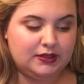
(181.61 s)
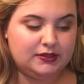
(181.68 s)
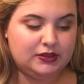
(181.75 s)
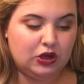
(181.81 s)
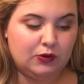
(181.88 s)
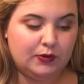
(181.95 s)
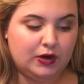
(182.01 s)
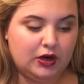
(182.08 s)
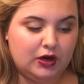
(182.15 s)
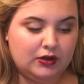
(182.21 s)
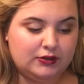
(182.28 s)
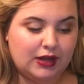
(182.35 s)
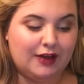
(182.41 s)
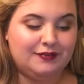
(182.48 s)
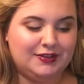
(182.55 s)

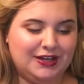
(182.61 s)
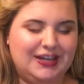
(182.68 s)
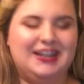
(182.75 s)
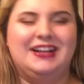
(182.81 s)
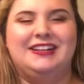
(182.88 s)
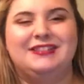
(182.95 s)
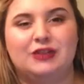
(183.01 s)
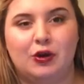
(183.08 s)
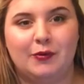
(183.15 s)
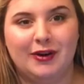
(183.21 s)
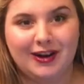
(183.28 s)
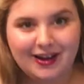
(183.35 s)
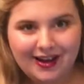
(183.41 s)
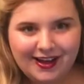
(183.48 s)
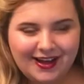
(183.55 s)
softer,
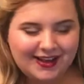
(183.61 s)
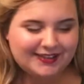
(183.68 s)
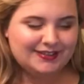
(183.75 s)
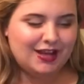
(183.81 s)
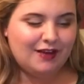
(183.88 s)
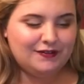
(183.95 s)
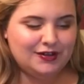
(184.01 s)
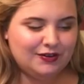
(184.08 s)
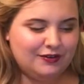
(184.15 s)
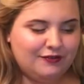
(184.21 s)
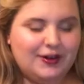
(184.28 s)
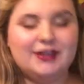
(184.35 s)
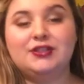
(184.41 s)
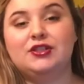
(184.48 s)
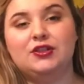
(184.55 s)

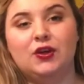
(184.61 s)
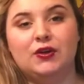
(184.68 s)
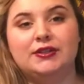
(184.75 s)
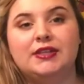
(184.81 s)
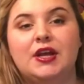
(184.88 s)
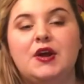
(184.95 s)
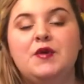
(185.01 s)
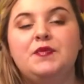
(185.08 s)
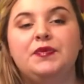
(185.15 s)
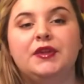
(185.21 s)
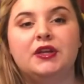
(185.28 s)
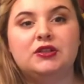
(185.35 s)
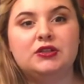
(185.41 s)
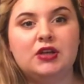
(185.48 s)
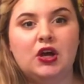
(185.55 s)
refreshed soles.
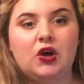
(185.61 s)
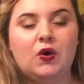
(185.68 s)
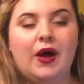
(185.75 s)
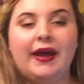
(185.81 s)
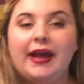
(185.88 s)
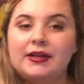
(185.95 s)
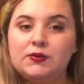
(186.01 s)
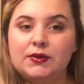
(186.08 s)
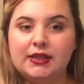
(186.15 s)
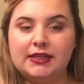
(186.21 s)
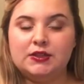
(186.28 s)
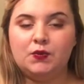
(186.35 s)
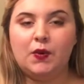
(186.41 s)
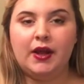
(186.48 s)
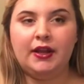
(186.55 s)
So I guess with
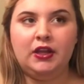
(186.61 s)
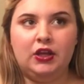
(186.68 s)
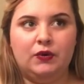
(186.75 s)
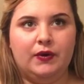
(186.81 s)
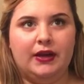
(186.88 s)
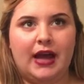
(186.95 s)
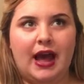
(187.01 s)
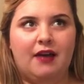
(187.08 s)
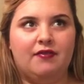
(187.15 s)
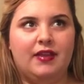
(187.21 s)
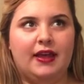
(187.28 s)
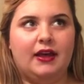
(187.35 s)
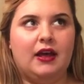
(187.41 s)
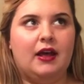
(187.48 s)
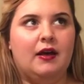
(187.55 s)
this one, you would have
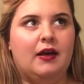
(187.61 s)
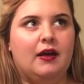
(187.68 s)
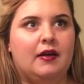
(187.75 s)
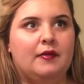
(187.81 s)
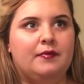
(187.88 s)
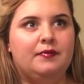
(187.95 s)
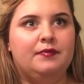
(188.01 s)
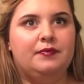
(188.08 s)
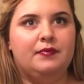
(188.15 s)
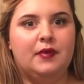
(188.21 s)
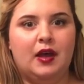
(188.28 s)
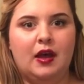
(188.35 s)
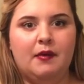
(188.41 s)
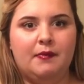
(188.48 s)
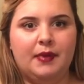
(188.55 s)

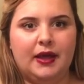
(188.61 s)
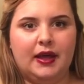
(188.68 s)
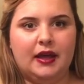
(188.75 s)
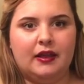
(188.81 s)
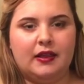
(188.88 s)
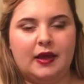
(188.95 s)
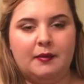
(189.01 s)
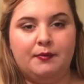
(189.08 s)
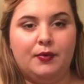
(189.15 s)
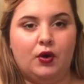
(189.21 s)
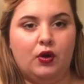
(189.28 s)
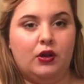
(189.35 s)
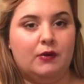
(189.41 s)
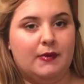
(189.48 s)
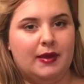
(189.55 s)
a big
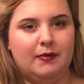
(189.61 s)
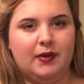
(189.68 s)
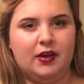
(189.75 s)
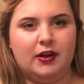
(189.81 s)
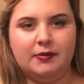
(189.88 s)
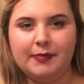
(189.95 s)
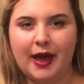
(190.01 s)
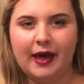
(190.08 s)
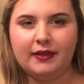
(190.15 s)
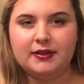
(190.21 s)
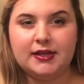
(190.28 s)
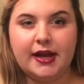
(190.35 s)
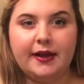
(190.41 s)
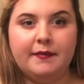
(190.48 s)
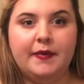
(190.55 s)
bowl or maybe your
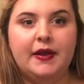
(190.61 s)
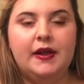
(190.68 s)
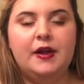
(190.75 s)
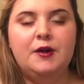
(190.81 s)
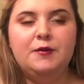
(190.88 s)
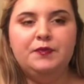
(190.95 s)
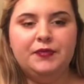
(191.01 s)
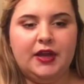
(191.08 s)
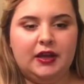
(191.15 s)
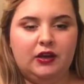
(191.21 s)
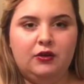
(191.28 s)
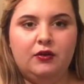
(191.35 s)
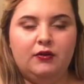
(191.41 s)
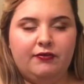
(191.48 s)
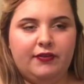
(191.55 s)
bathtub, and
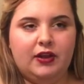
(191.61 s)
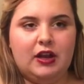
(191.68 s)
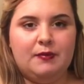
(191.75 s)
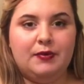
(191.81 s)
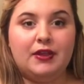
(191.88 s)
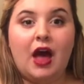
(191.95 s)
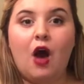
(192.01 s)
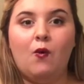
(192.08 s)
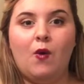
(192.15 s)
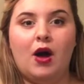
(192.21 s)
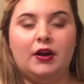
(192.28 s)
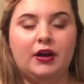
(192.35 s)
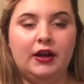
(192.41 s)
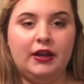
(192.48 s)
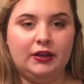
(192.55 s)
you fill it up with hot
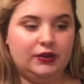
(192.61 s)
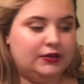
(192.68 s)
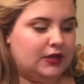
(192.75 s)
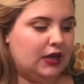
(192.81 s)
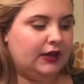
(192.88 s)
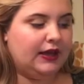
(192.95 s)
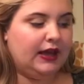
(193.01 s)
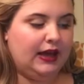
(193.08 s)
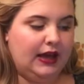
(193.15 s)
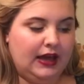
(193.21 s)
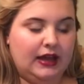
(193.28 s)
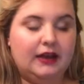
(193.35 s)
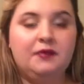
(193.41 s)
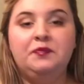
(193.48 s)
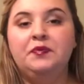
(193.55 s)
water and you dunk it
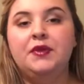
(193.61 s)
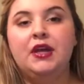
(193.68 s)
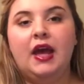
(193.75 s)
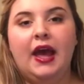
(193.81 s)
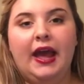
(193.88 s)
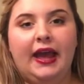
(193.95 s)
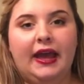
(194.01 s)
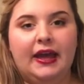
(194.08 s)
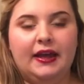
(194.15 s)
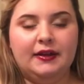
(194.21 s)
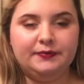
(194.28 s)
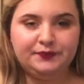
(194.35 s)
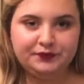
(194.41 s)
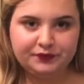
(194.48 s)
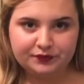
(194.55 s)
in,
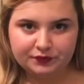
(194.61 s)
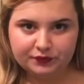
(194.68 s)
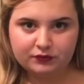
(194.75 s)
and